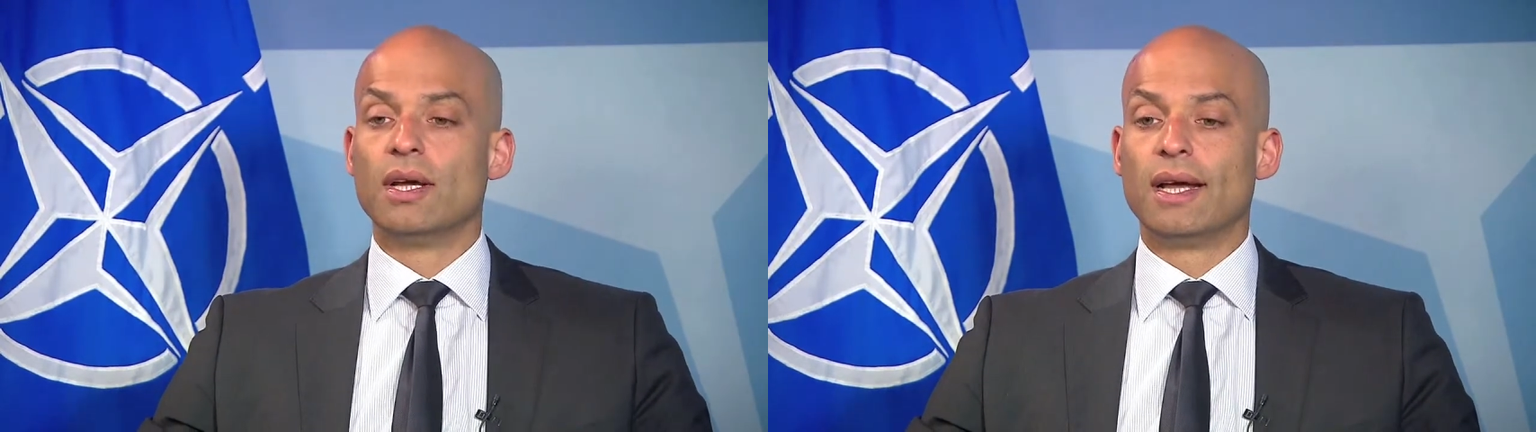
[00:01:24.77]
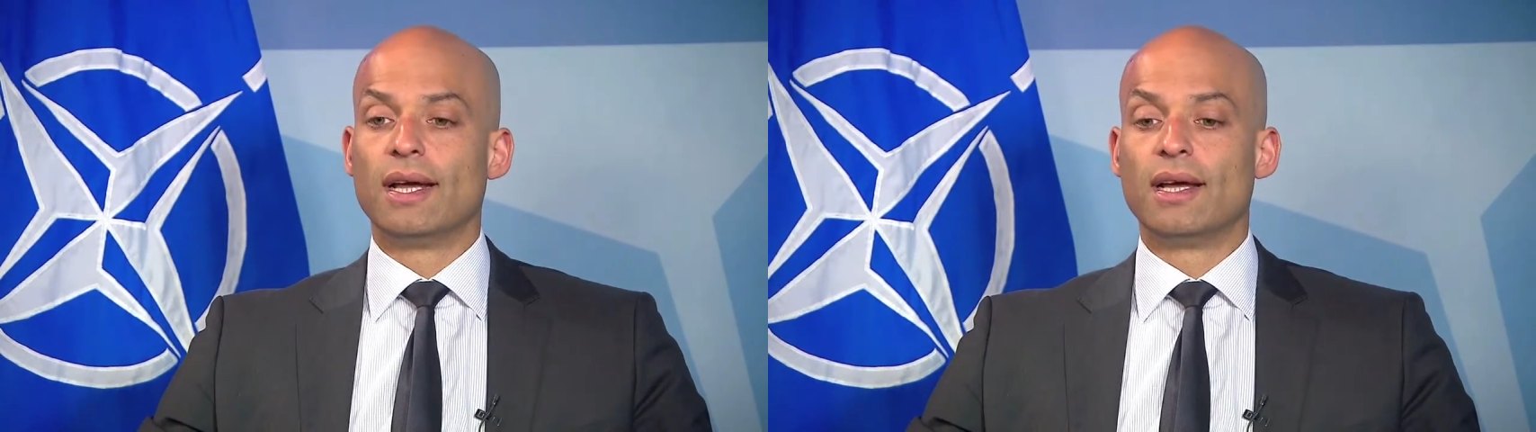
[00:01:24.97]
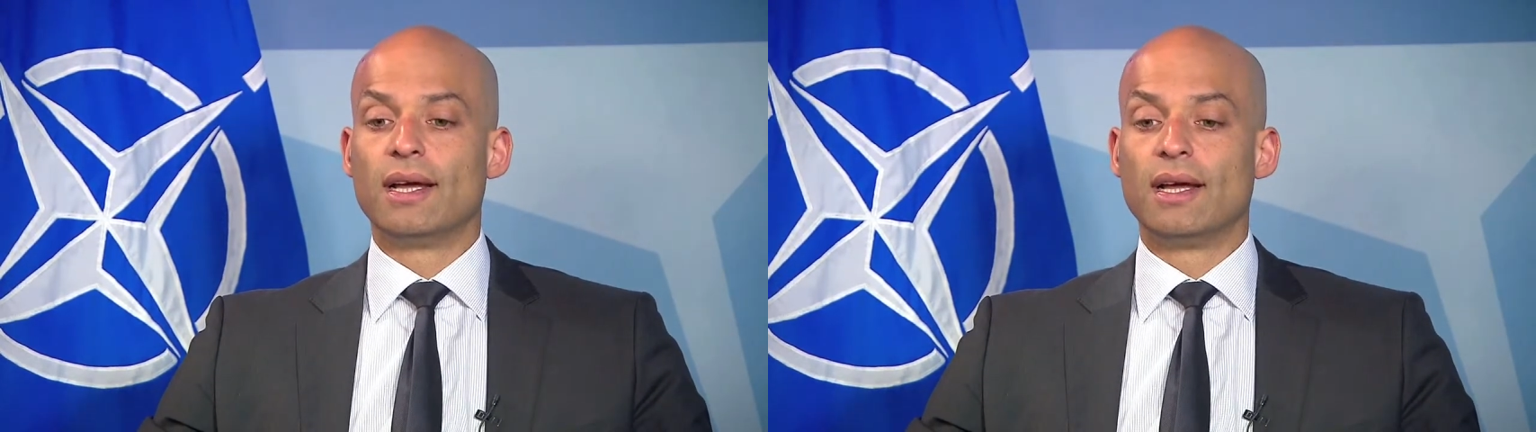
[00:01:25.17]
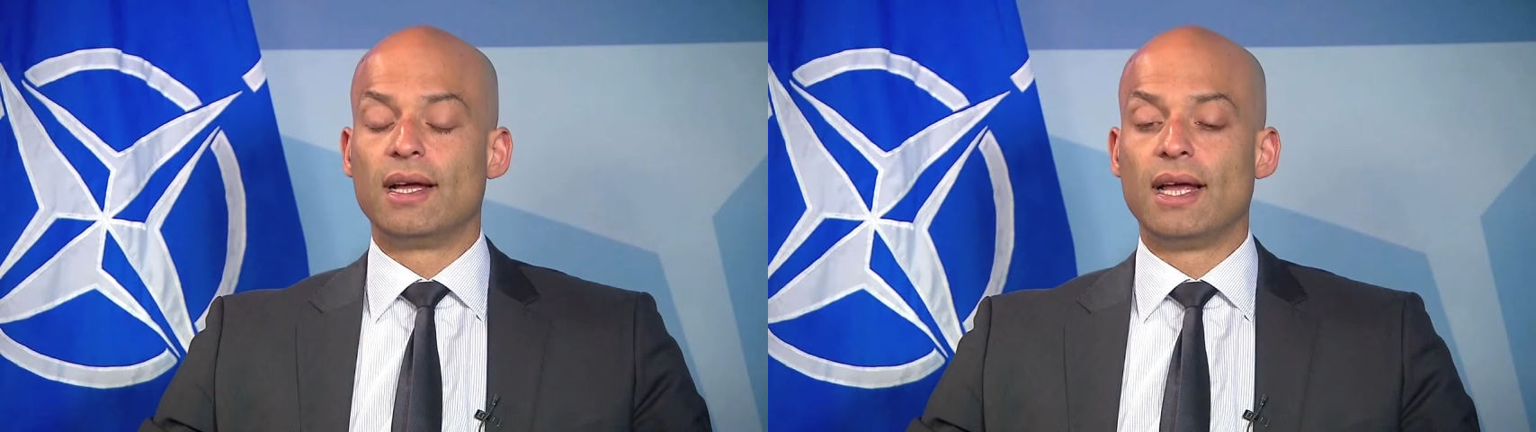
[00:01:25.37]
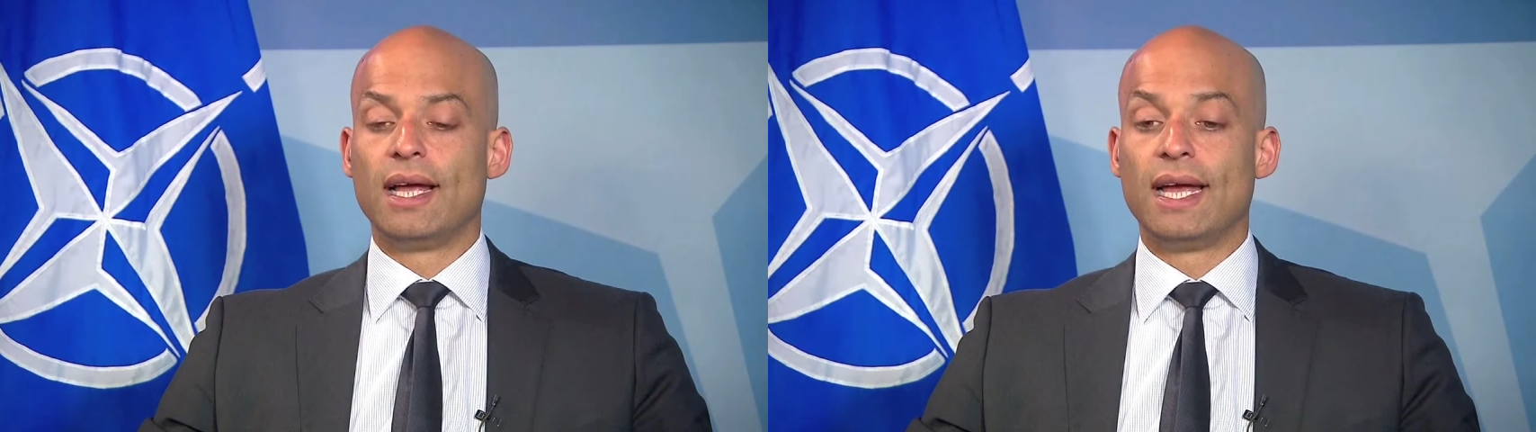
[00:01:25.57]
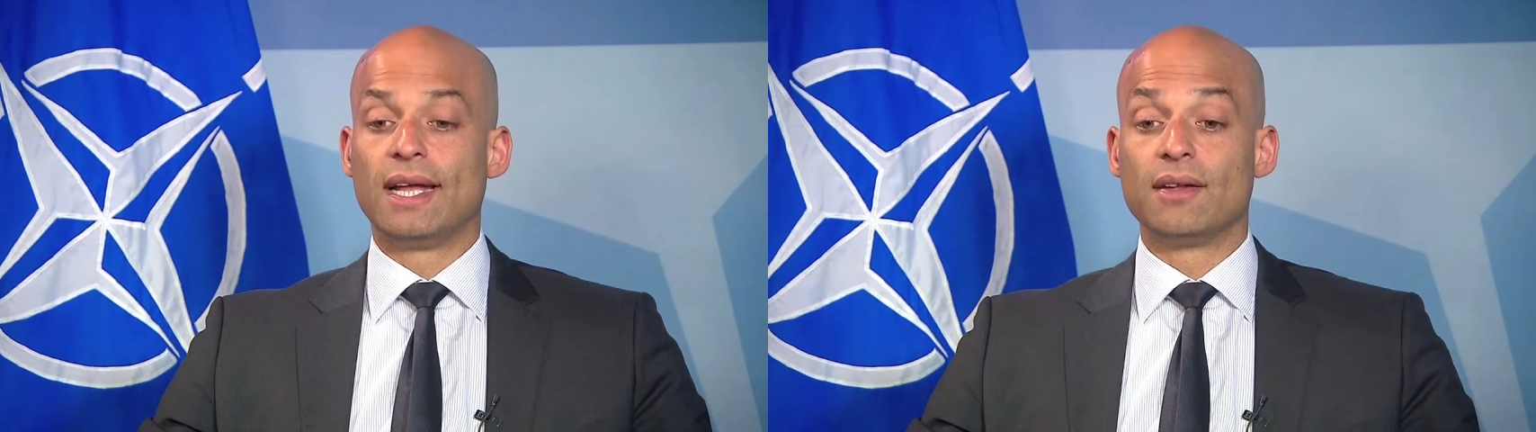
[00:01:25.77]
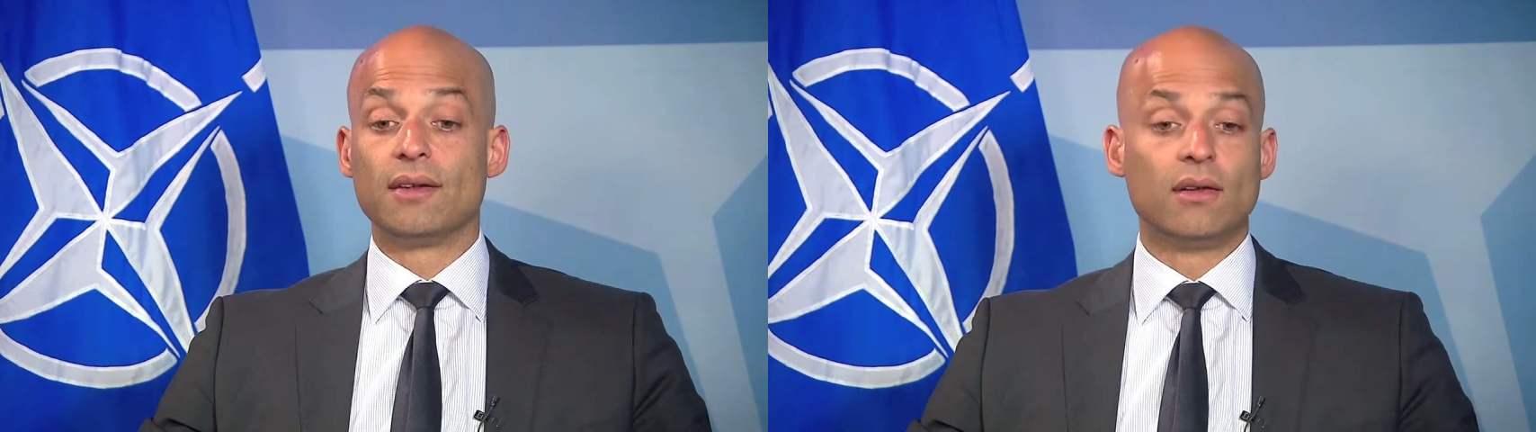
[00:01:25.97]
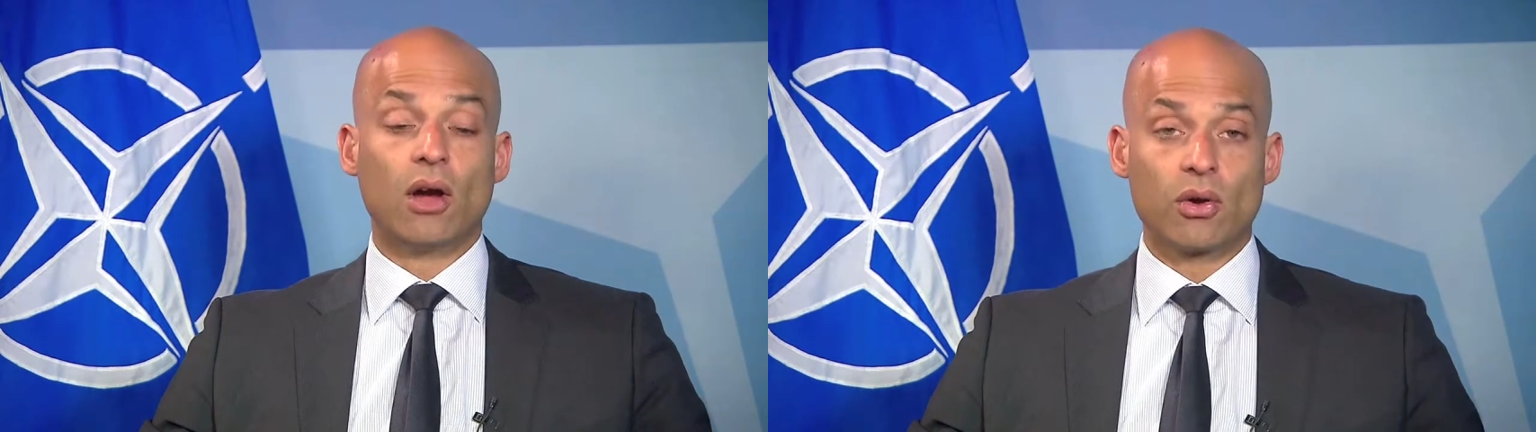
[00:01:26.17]

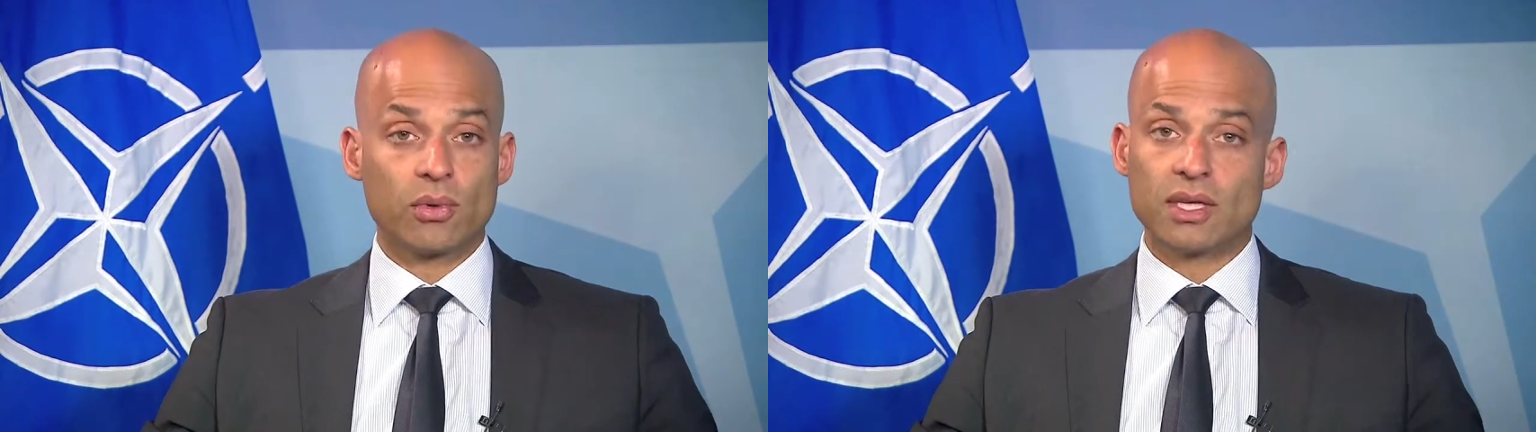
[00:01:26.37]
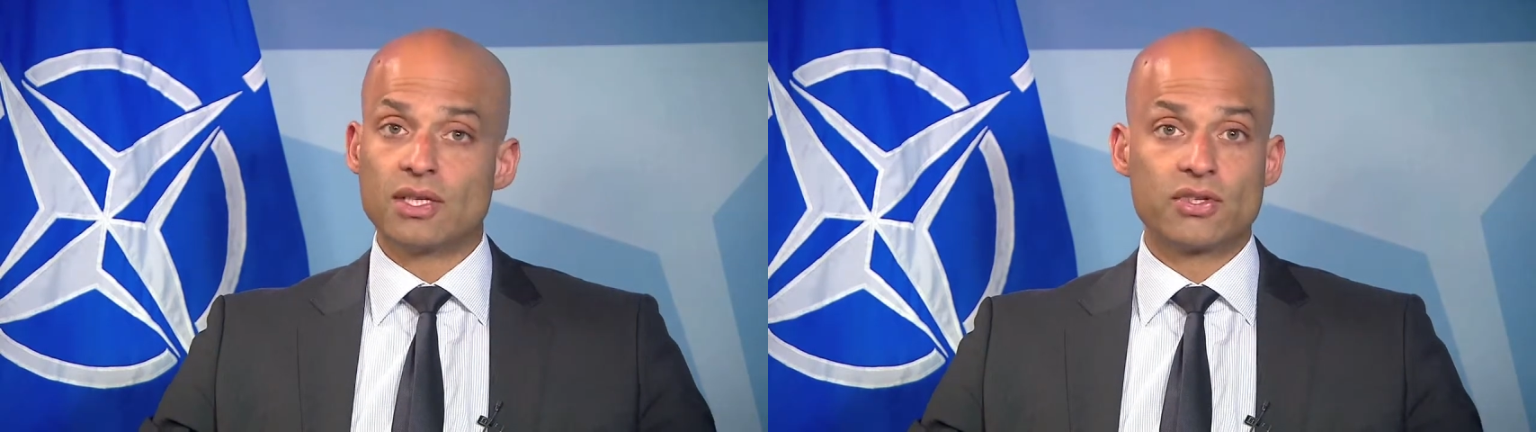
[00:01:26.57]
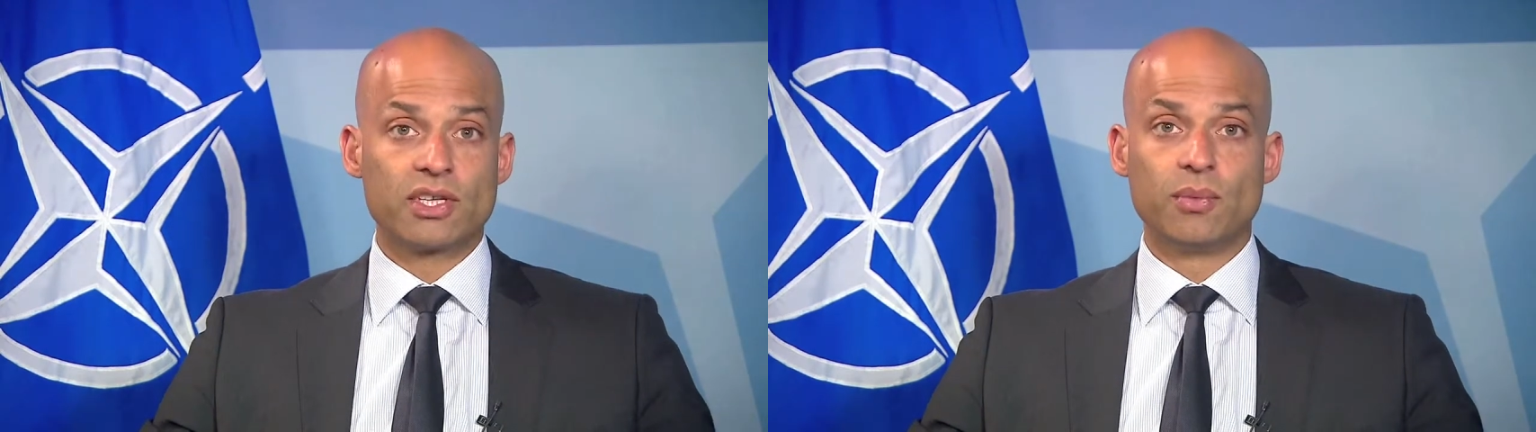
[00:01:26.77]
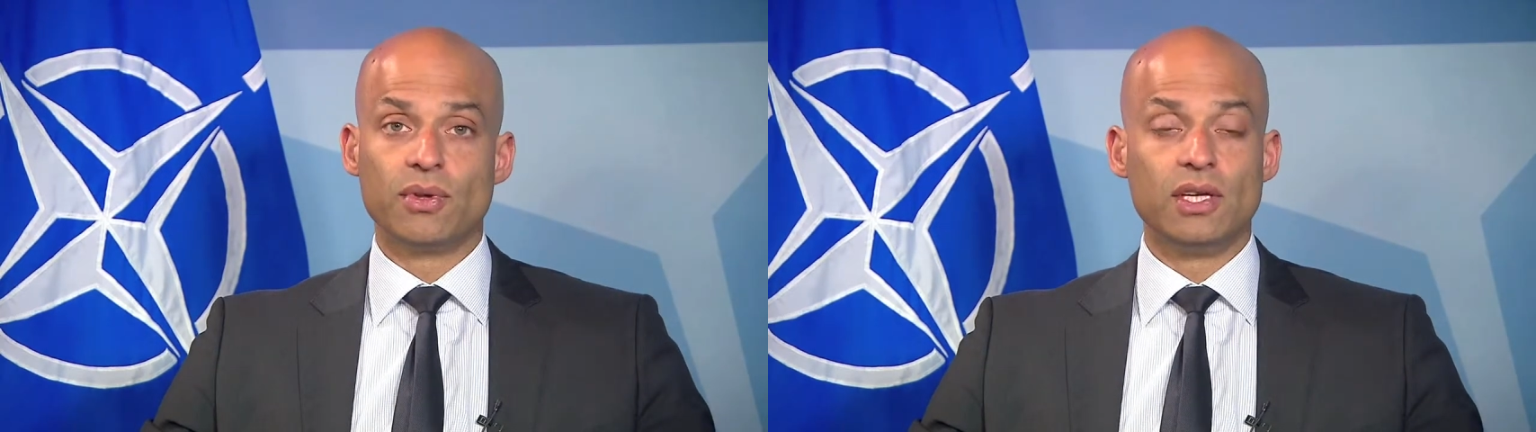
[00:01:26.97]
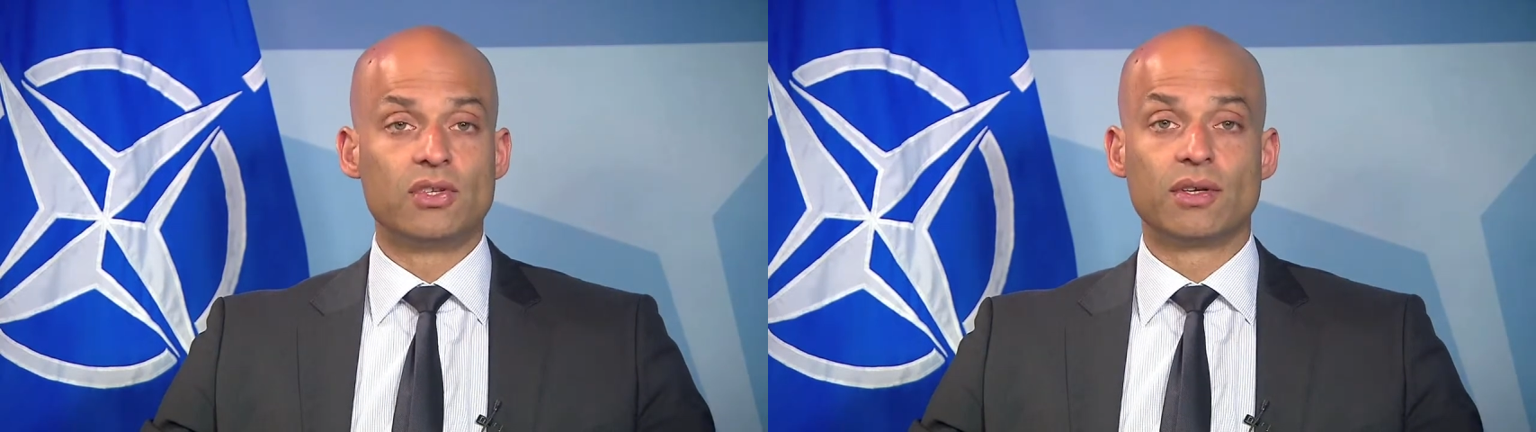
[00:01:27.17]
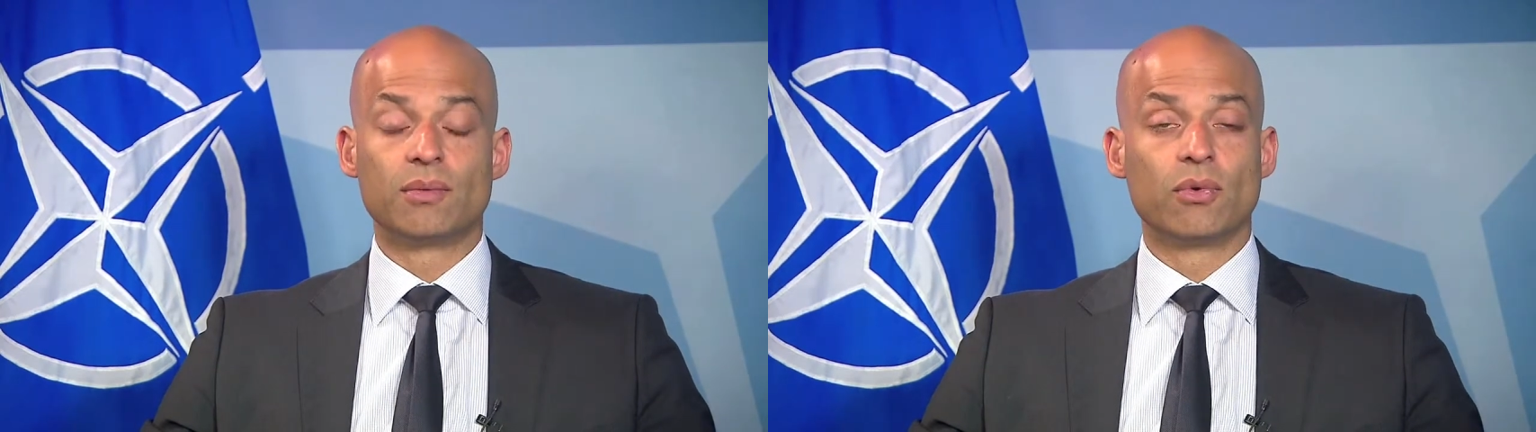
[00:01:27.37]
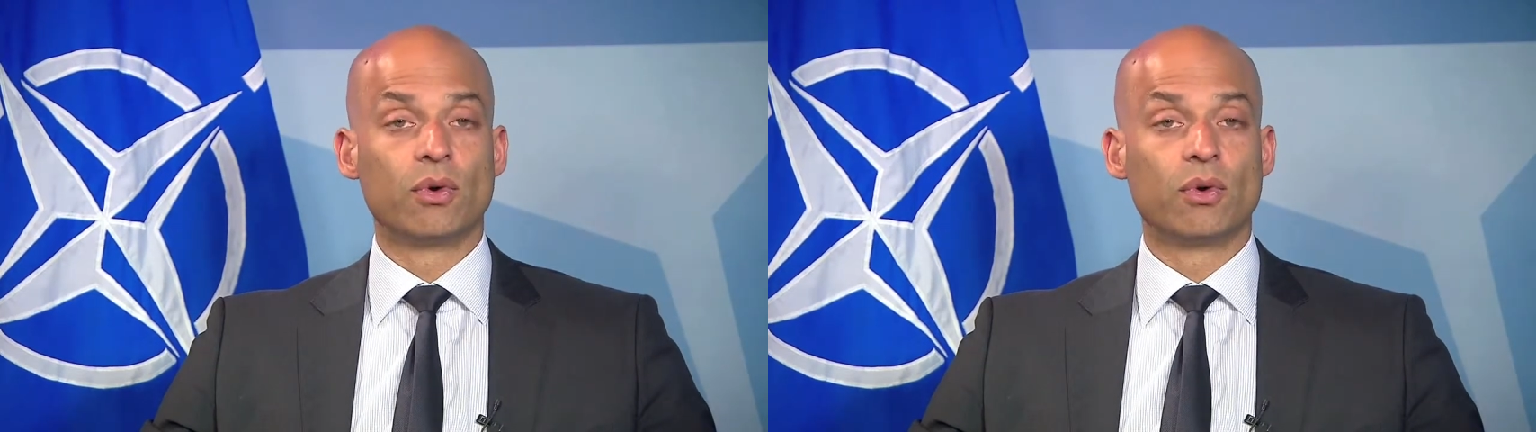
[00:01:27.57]
And our relationship with Egypt